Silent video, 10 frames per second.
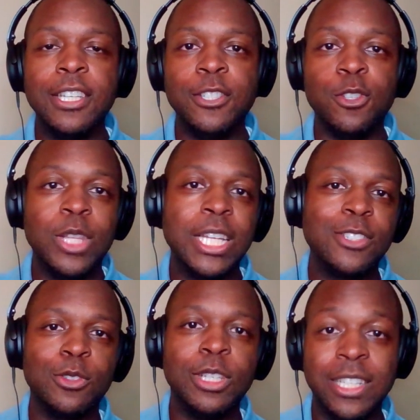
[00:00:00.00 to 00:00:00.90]
And so
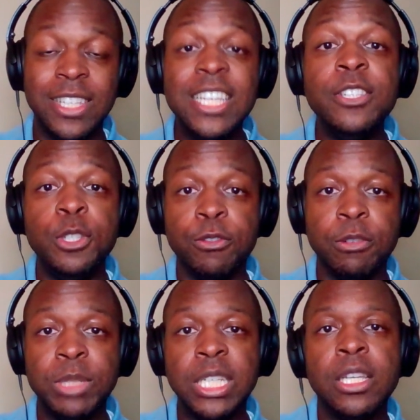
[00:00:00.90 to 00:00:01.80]
that's it's easier for
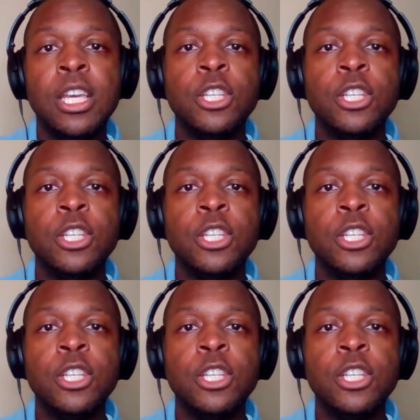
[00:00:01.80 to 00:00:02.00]
me.